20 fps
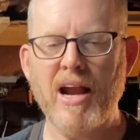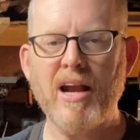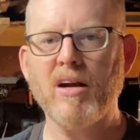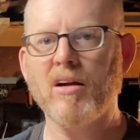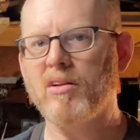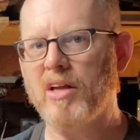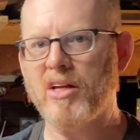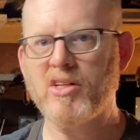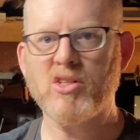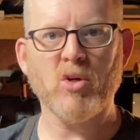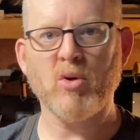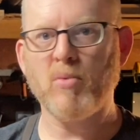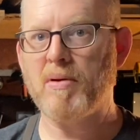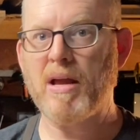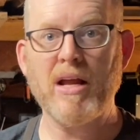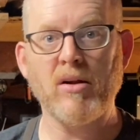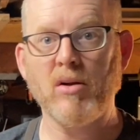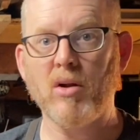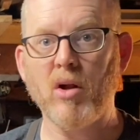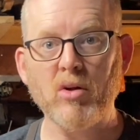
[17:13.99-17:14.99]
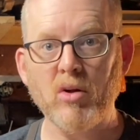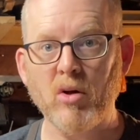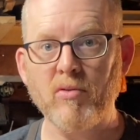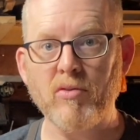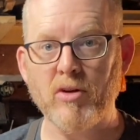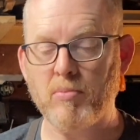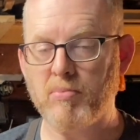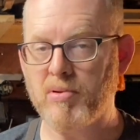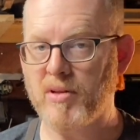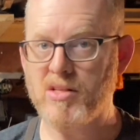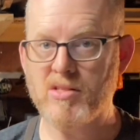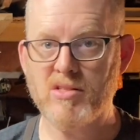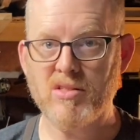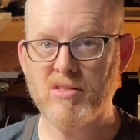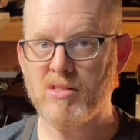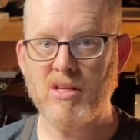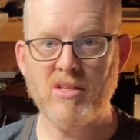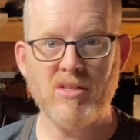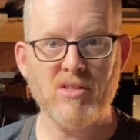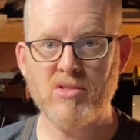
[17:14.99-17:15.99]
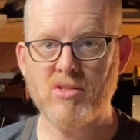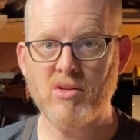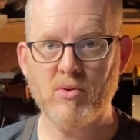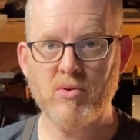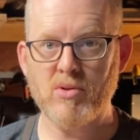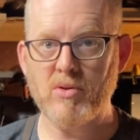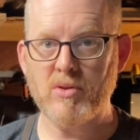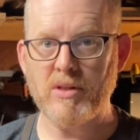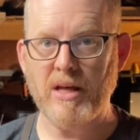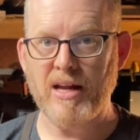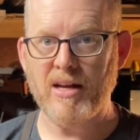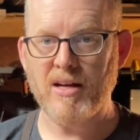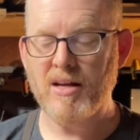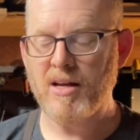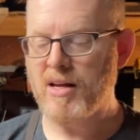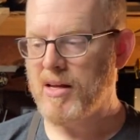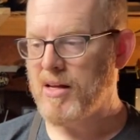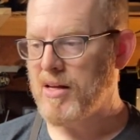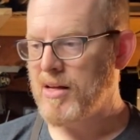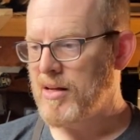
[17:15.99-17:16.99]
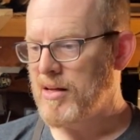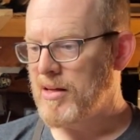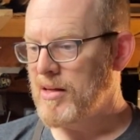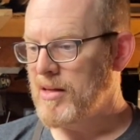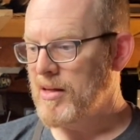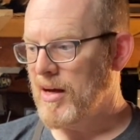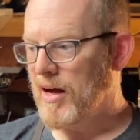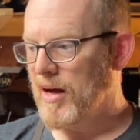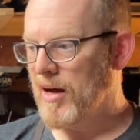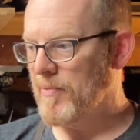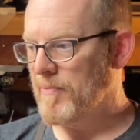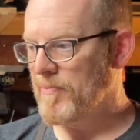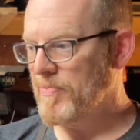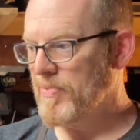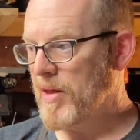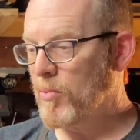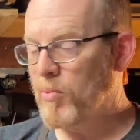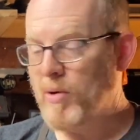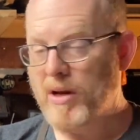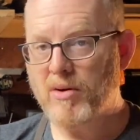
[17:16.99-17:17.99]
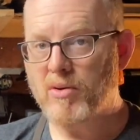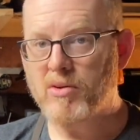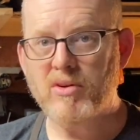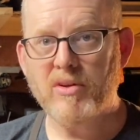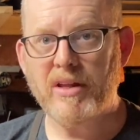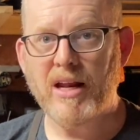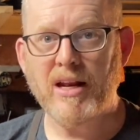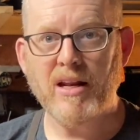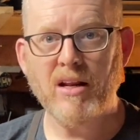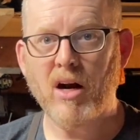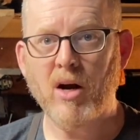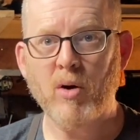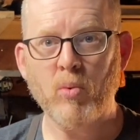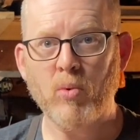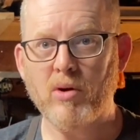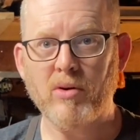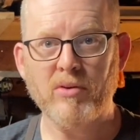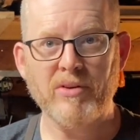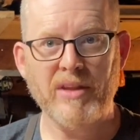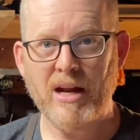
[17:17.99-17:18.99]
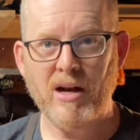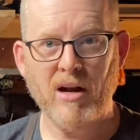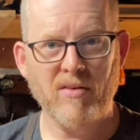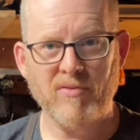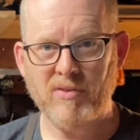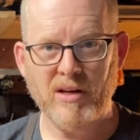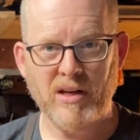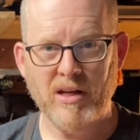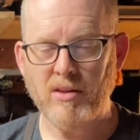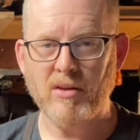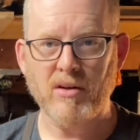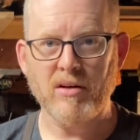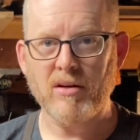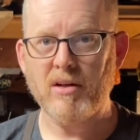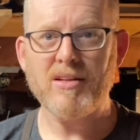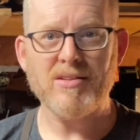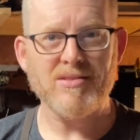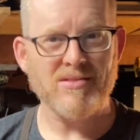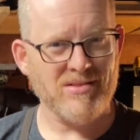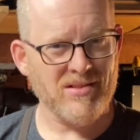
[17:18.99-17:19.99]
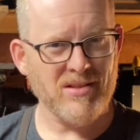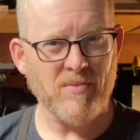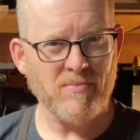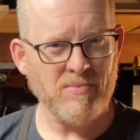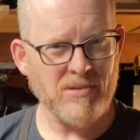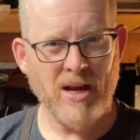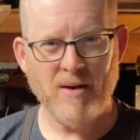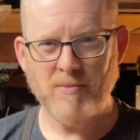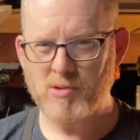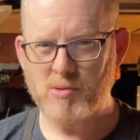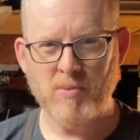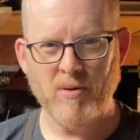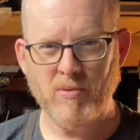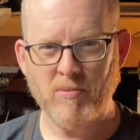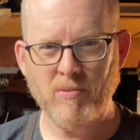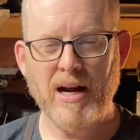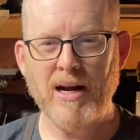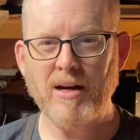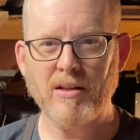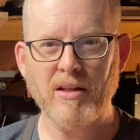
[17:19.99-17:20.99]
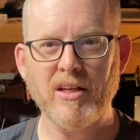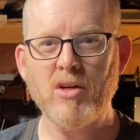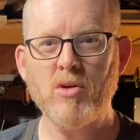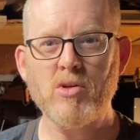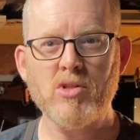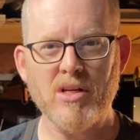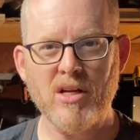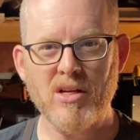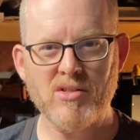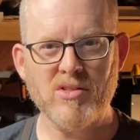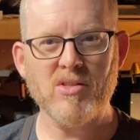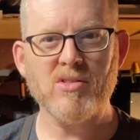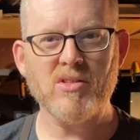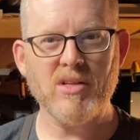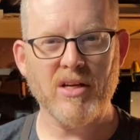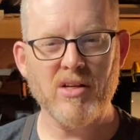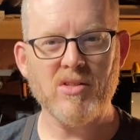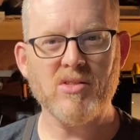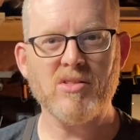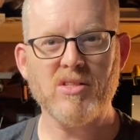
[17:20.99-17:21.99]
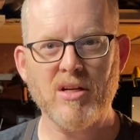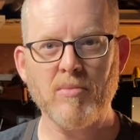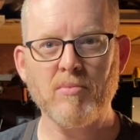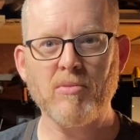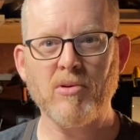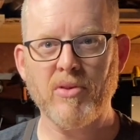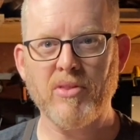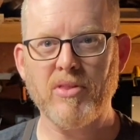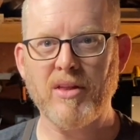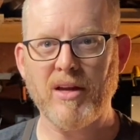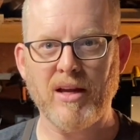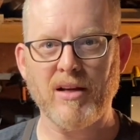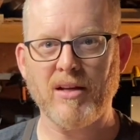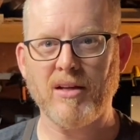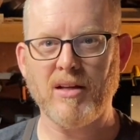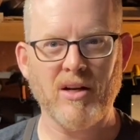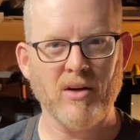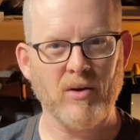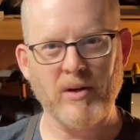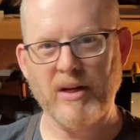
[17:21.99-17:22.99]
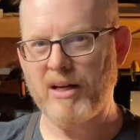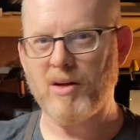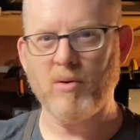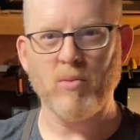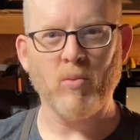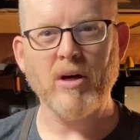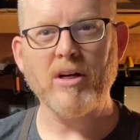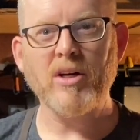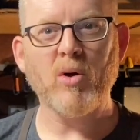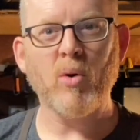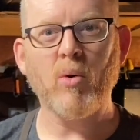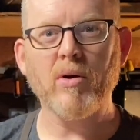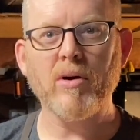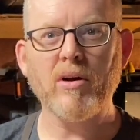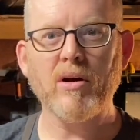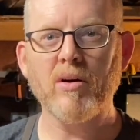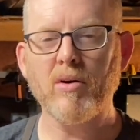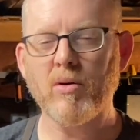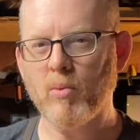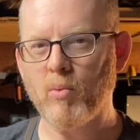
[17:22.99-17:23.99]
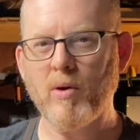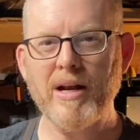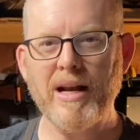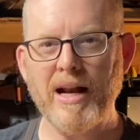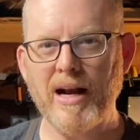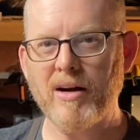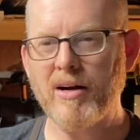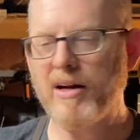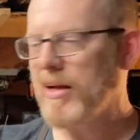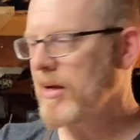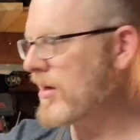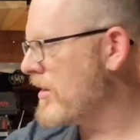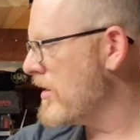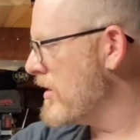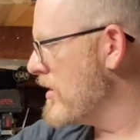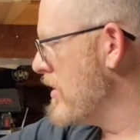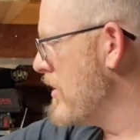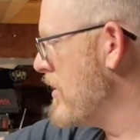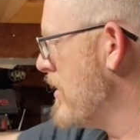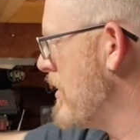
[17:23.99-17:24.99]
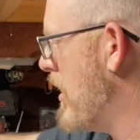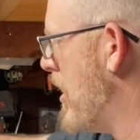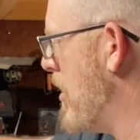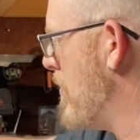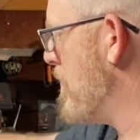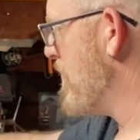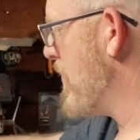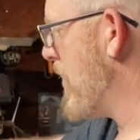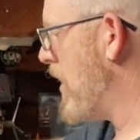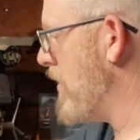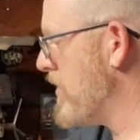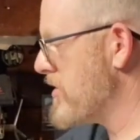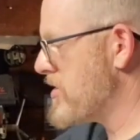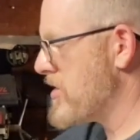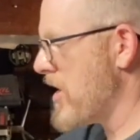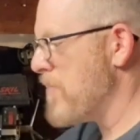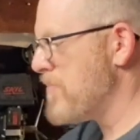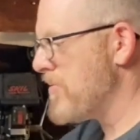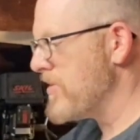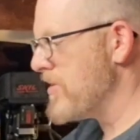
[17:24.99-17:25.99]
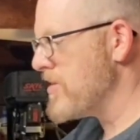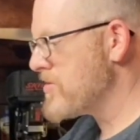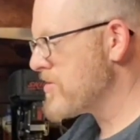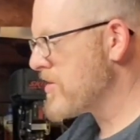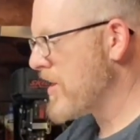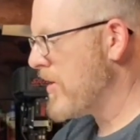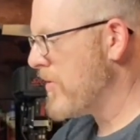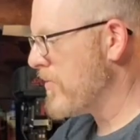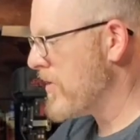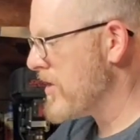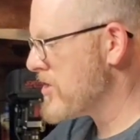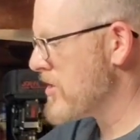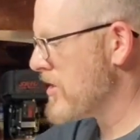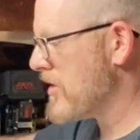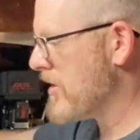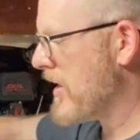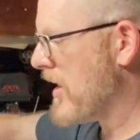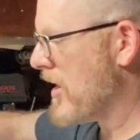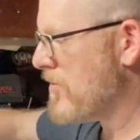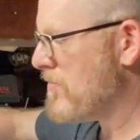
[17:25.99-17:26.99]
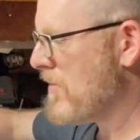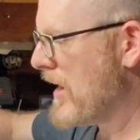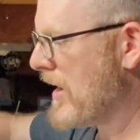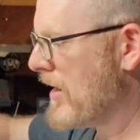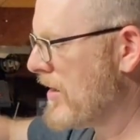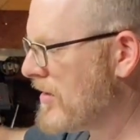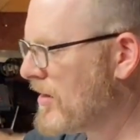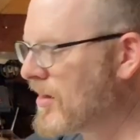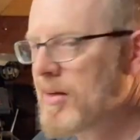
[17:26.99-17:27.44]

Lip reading: electrical panel all over the place, because they just don't do that. We don't do that in our world that often either. Like, sometimes, but rarely. Usually it's just like a single thing, you know, like in one corner or one area. On the top of this, I originally had made